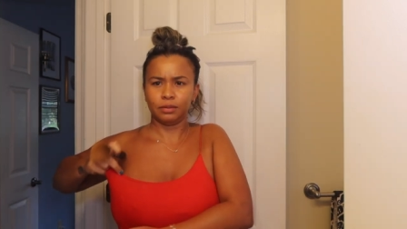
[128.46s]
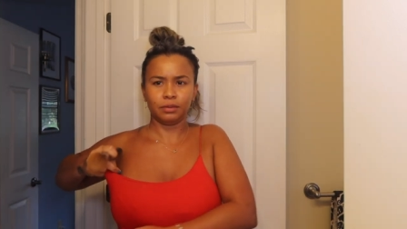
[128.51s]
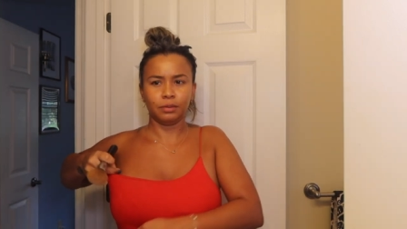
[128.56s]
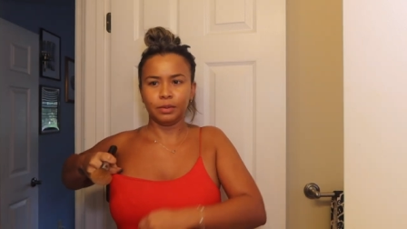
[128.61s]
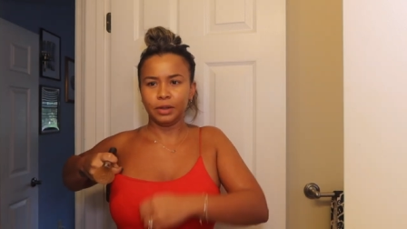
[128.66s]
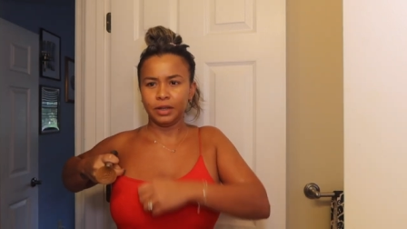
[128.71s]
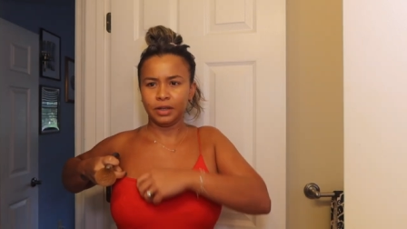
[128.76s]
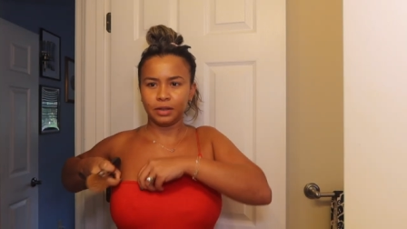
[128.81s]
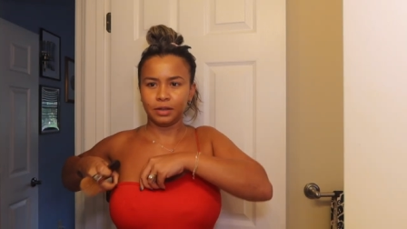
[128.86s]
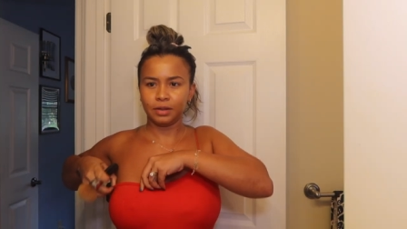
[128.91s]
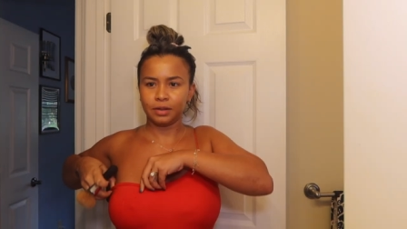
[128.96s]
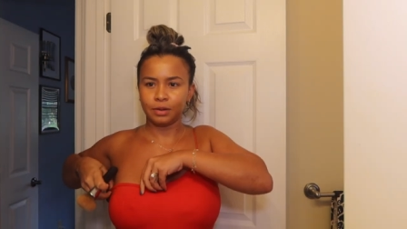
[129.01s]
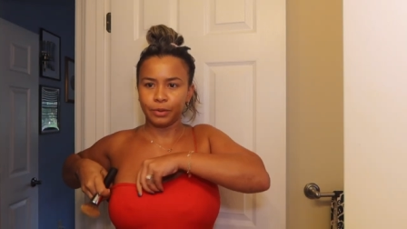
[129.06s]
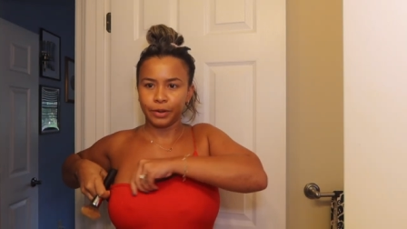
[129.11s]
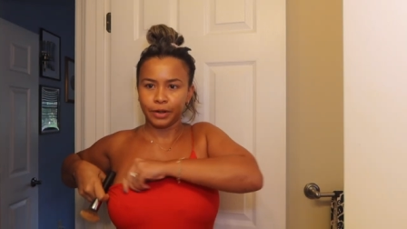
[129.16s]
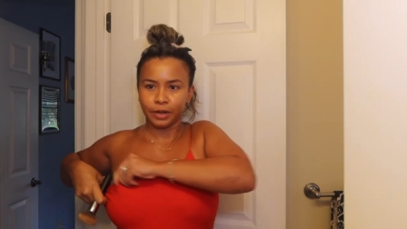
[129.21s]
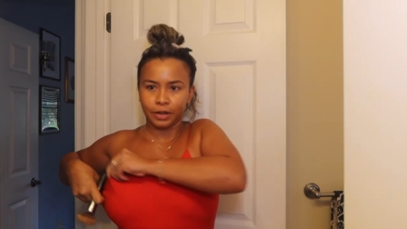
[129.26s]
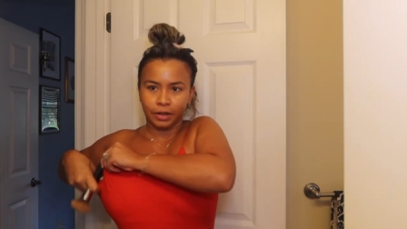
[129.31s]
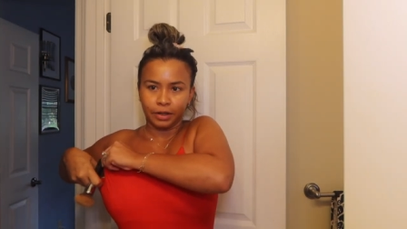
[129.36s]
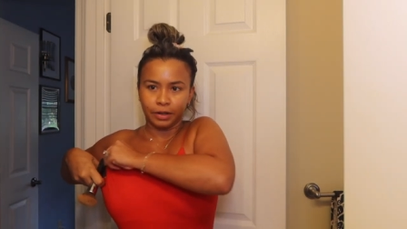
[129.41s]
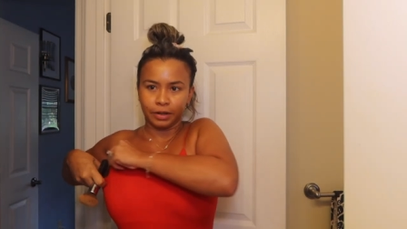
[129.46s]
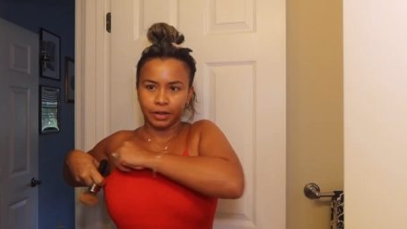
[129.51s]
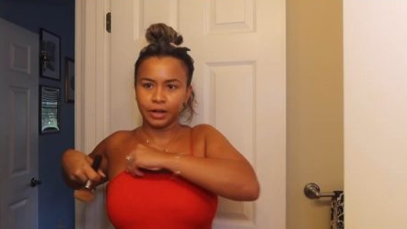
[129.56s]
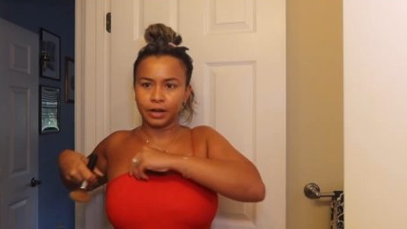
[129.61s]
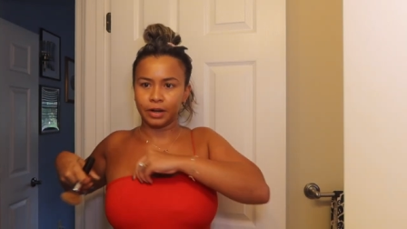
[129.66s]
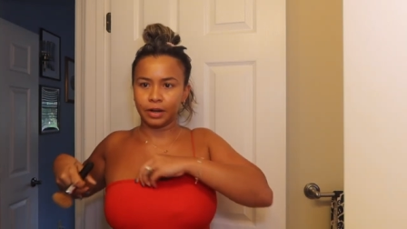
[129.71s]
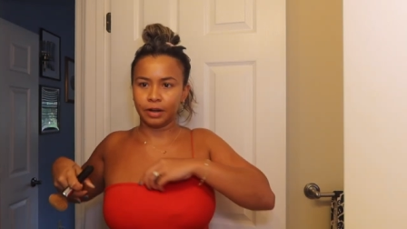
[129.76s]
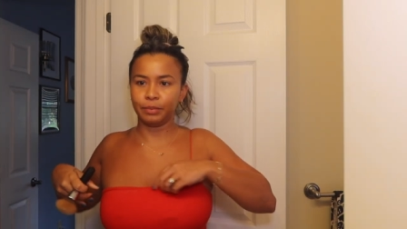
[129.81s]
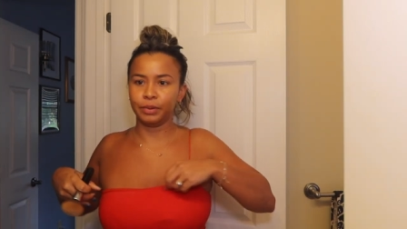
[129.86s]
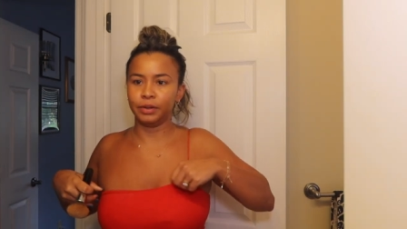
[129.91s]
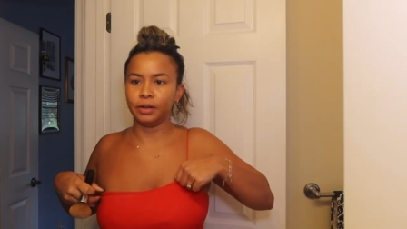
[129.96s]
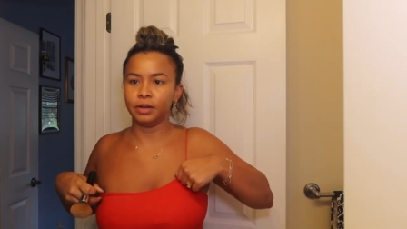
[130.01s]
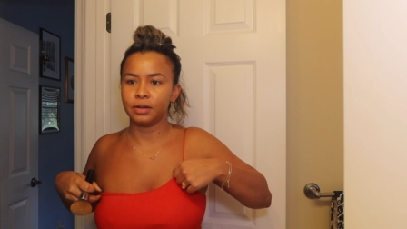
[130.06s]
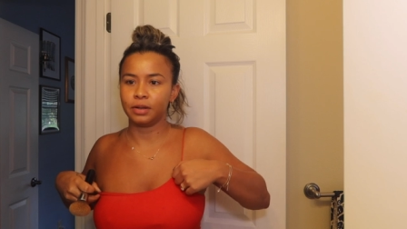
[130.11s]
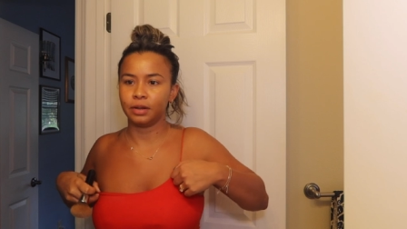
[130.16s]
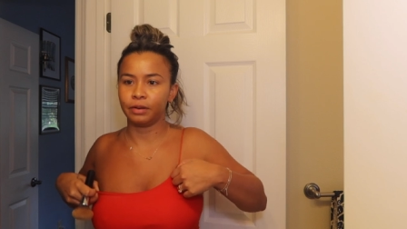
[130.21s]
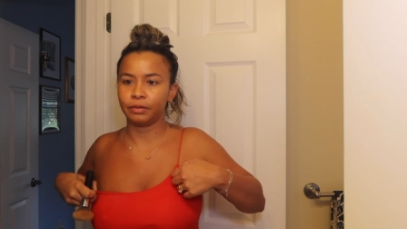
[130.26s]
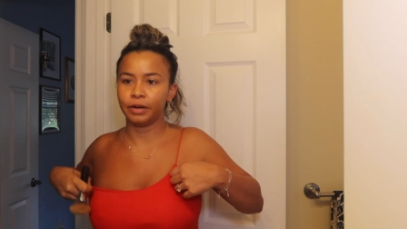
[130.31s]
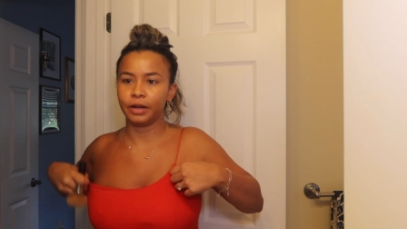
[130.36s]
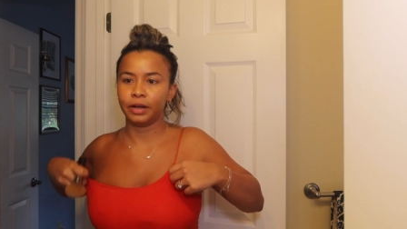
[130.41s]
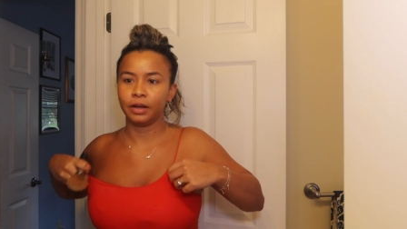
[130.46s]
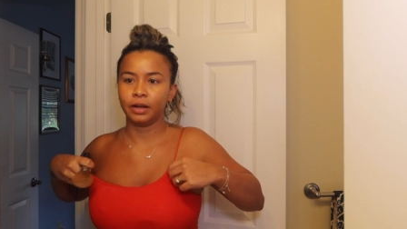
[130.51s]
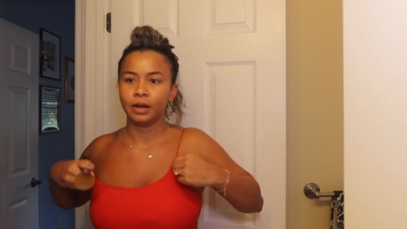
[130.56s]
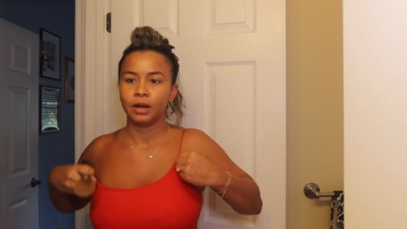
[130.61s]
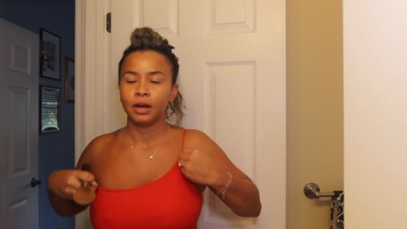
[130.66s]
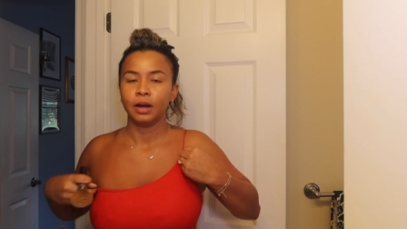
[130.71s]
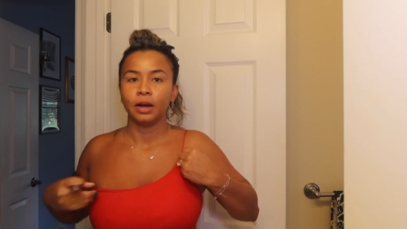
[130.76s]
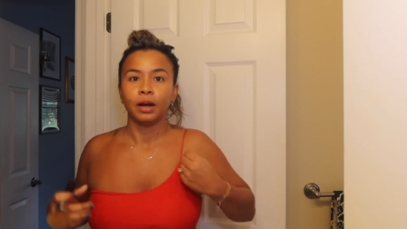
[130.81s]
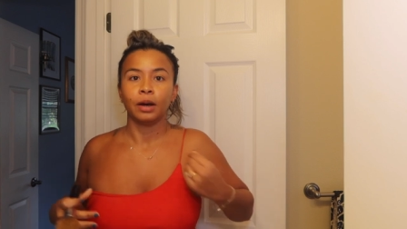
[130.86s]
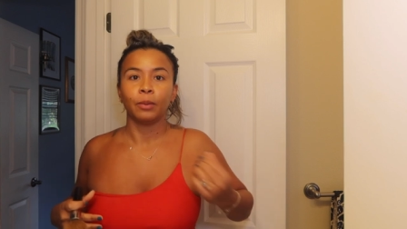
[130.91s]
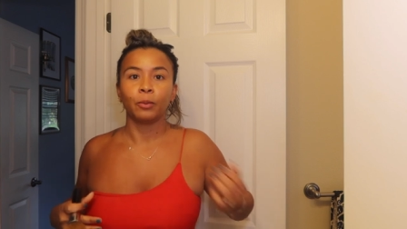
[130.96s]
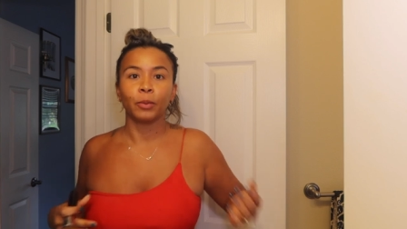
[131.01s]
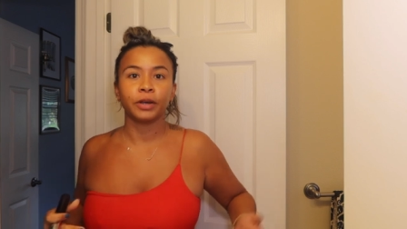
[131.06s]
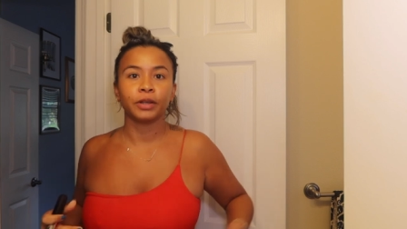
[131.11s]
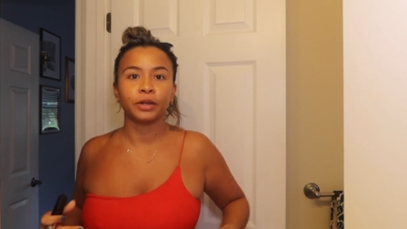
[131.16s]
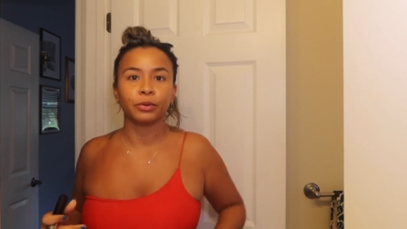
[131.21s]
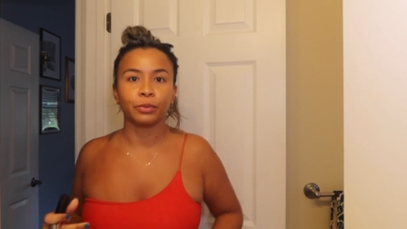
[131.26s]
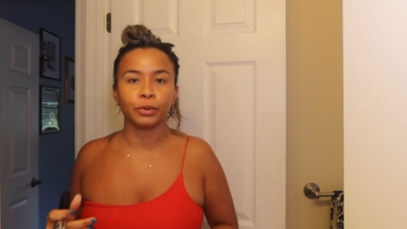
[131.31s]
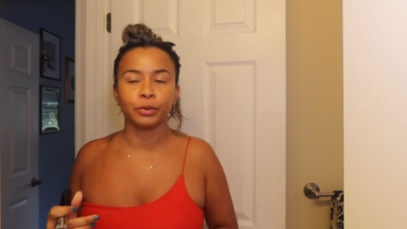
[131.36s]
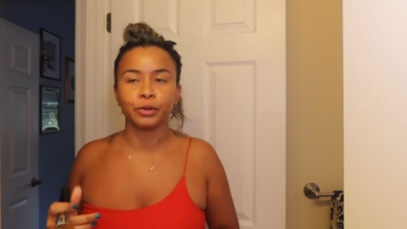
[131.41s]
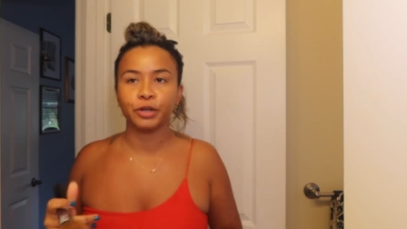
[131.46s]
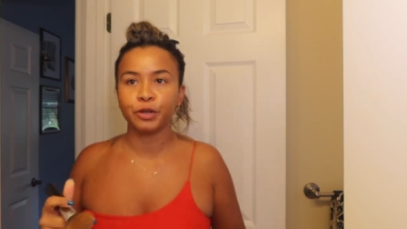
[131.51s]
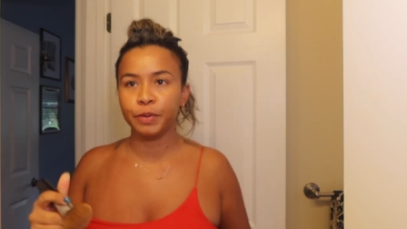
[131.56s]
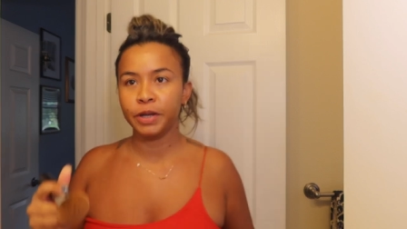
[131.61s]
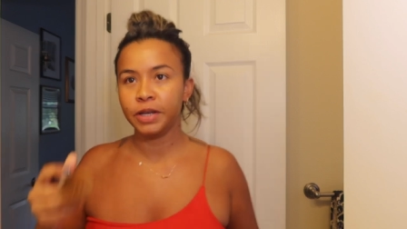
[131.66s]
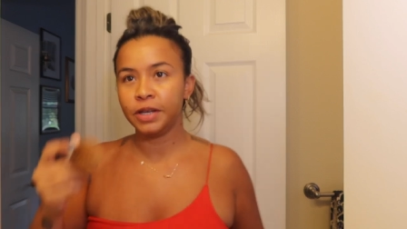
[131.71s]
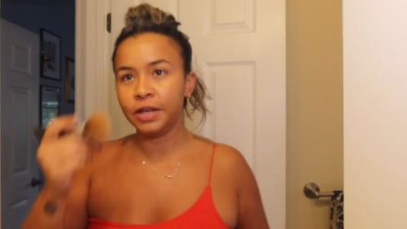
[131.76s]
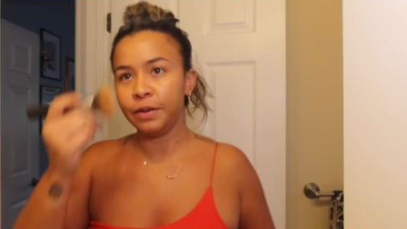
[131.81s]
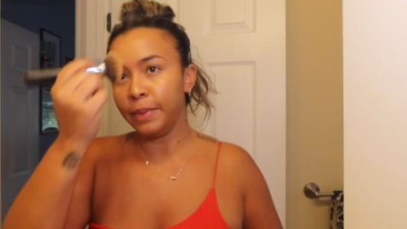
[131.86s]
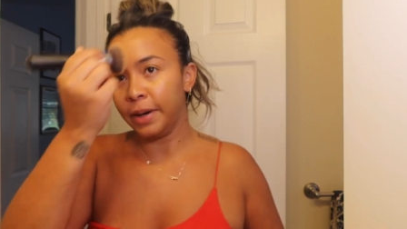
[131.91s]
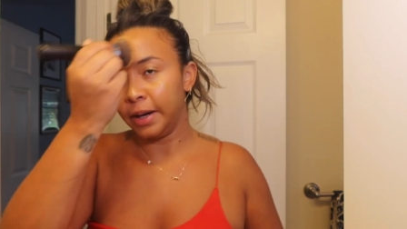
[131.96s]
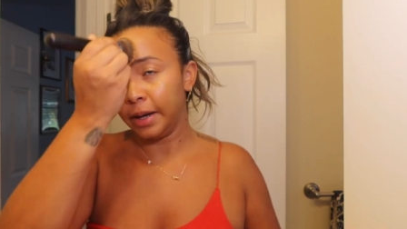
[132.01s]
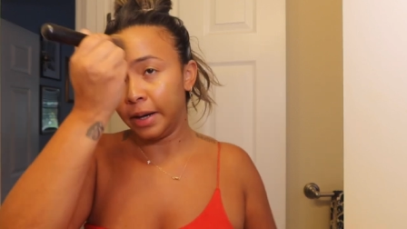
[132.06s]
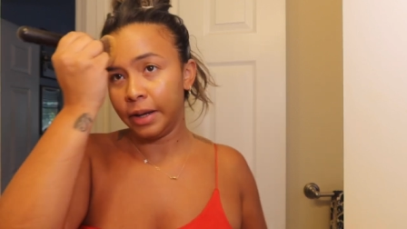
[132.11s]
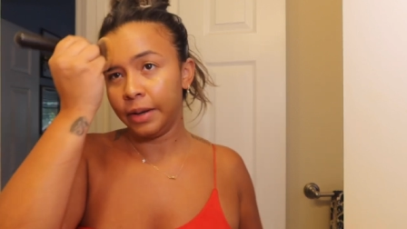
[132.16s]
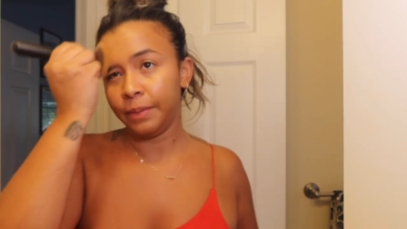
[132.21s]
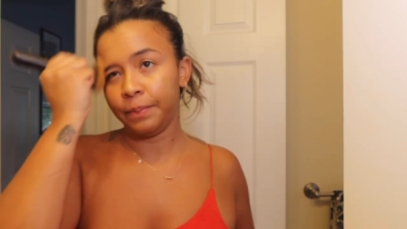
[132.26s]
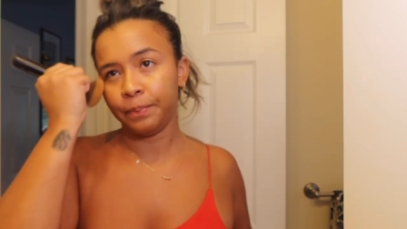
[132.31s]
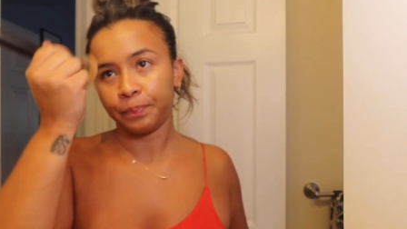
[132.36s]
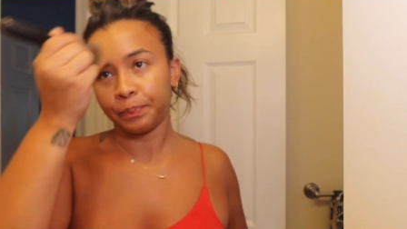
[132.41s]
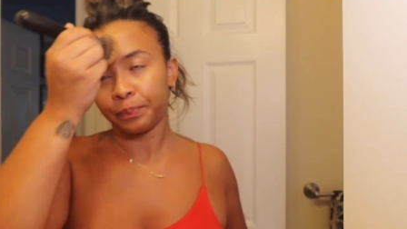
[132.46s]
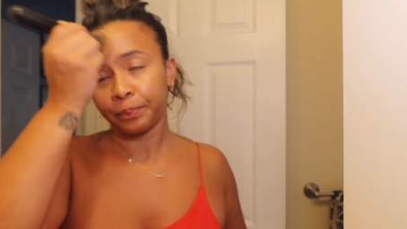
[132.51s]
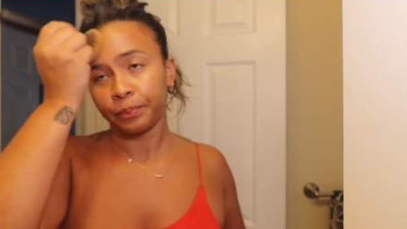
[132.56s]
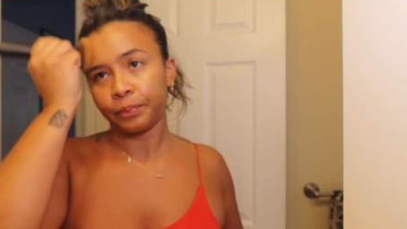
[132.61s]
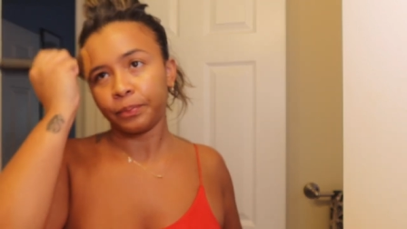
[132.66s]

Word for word: What is going on here? I did not put this on right. I'm wearing the Rouge BC Body.